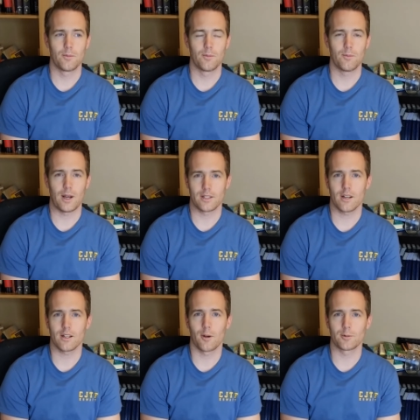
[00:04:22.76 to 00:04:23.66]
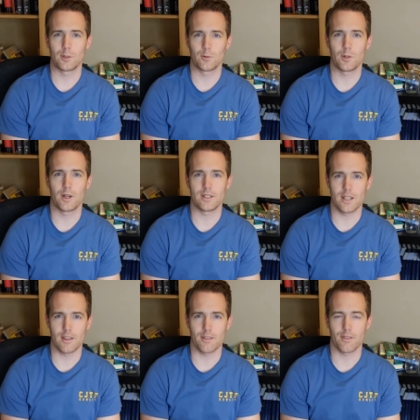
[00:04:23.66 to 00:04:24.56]
my tongue comes between my
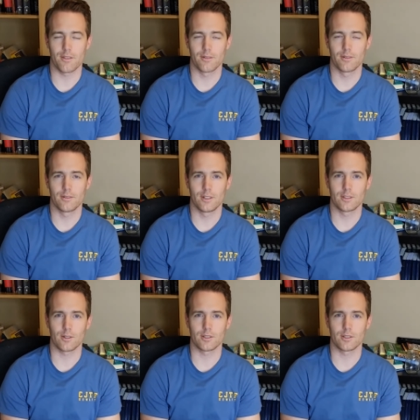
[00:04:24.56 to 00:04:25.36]
teeth, so it's